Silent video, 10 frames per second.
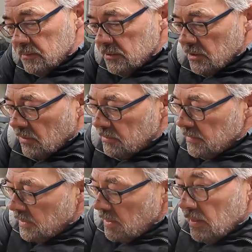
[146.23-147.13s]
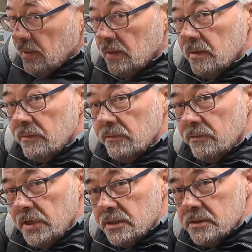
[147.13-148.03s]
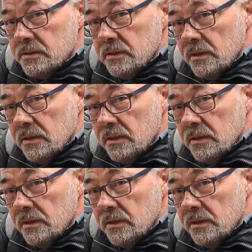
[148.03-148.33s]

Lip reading: So this,